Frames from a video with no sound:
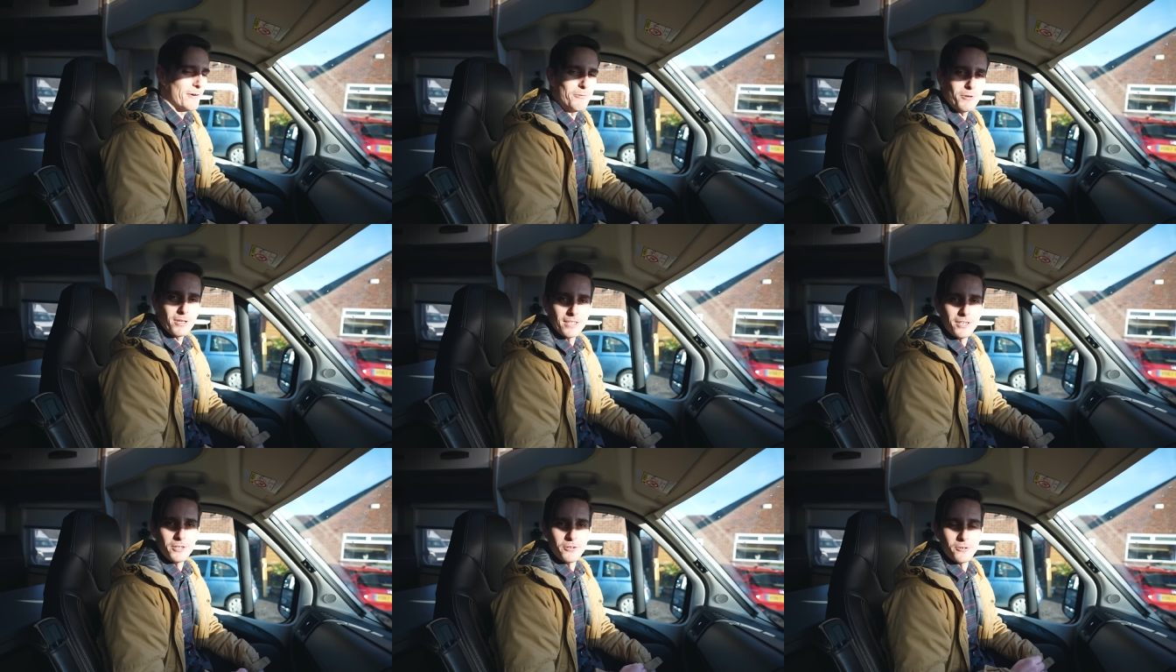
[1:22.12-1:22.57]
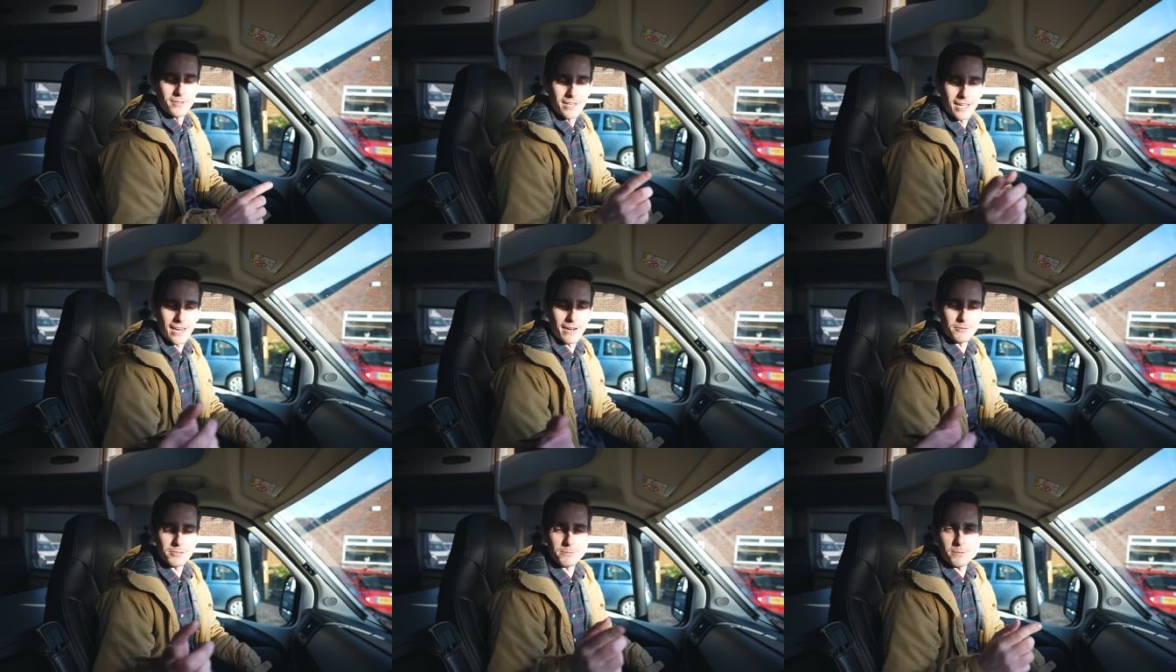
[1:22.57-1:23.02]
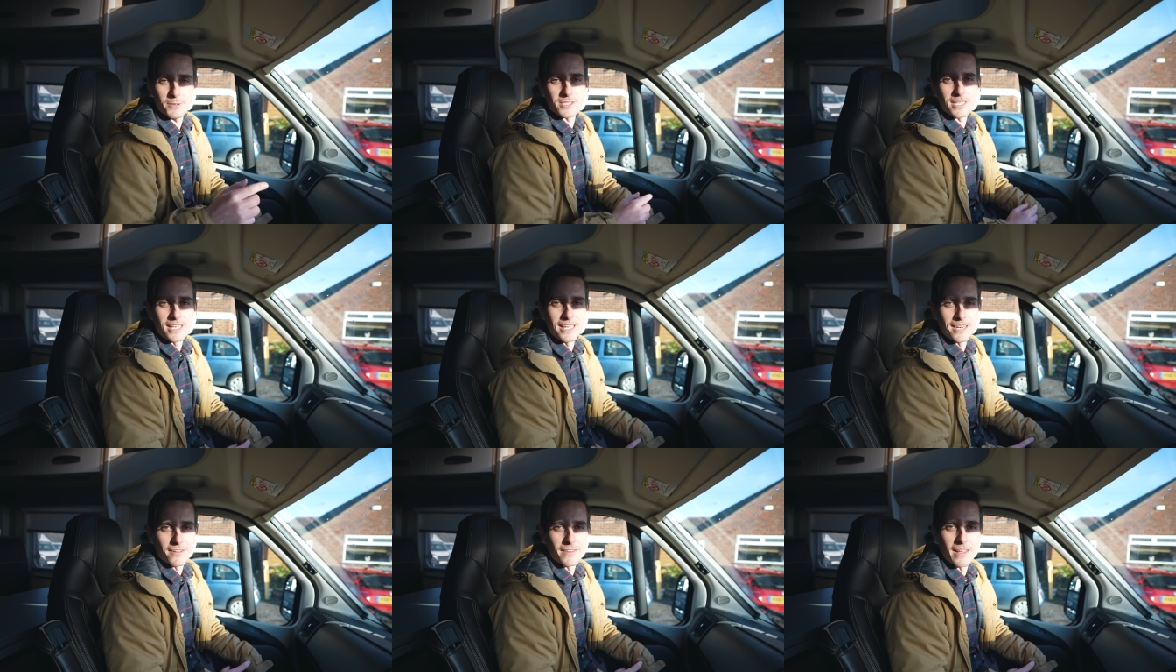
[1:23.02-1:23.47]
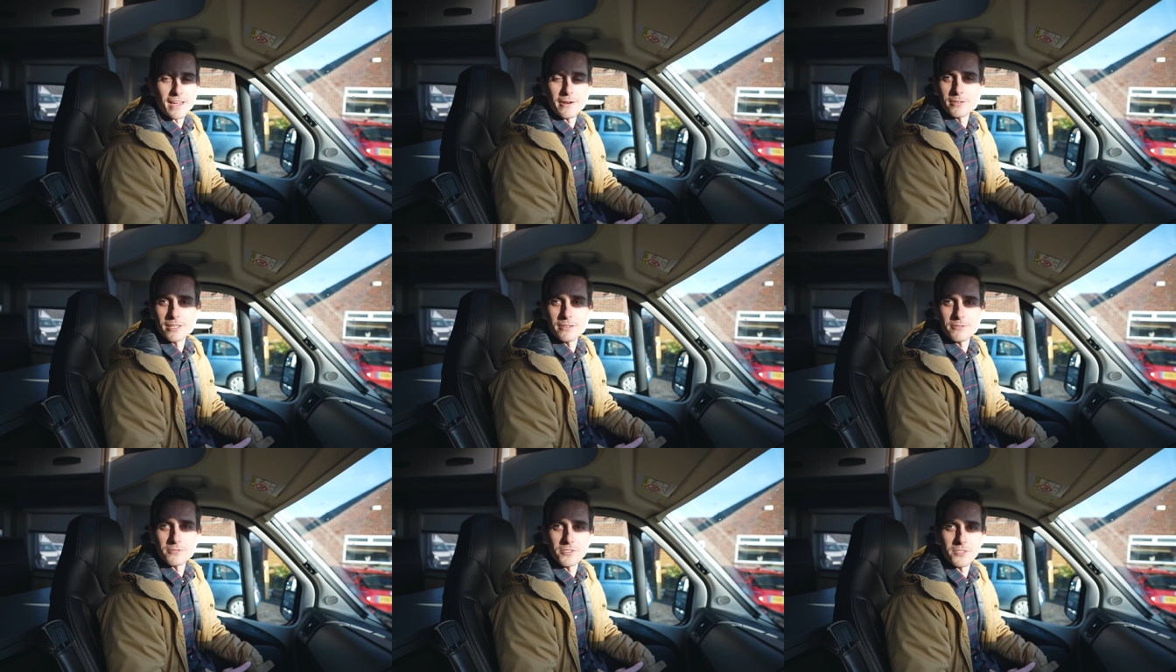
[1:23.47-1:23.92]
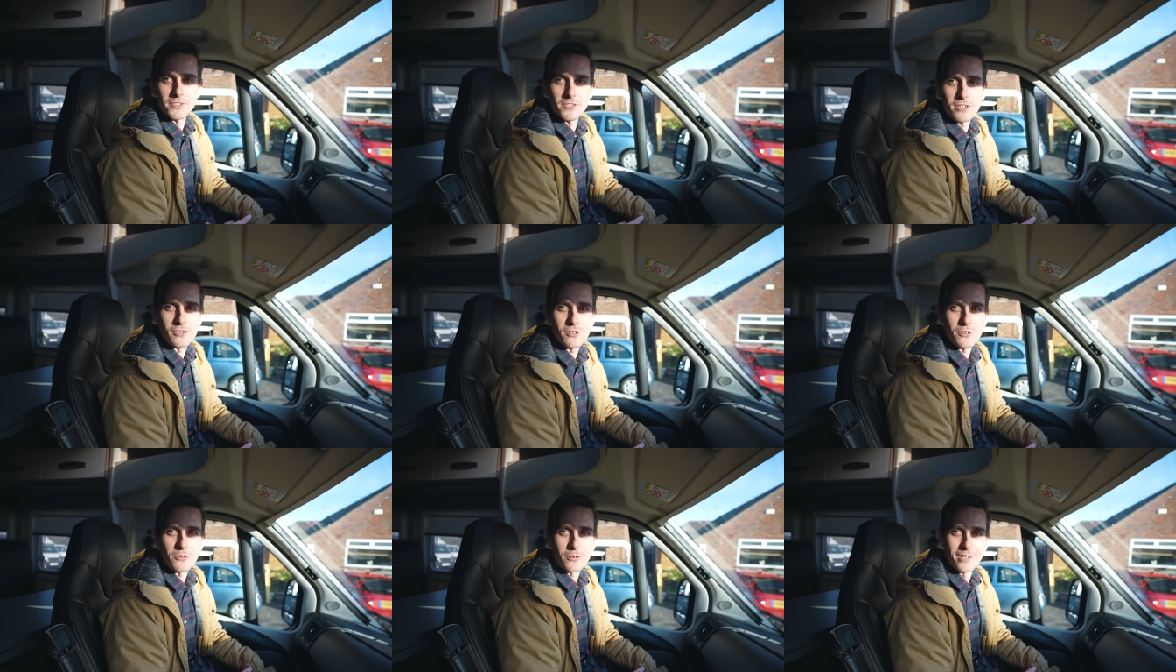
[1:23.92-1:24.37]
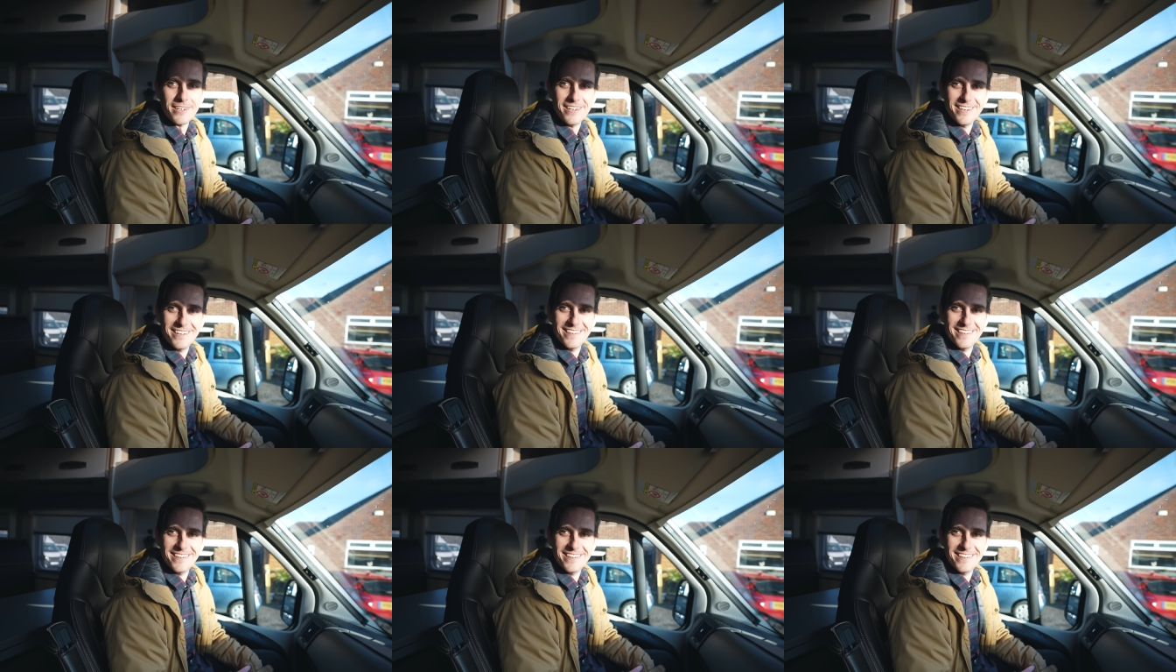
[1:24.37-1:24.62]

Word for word: I really knew that I was supposed to get on that one. That was just a joke.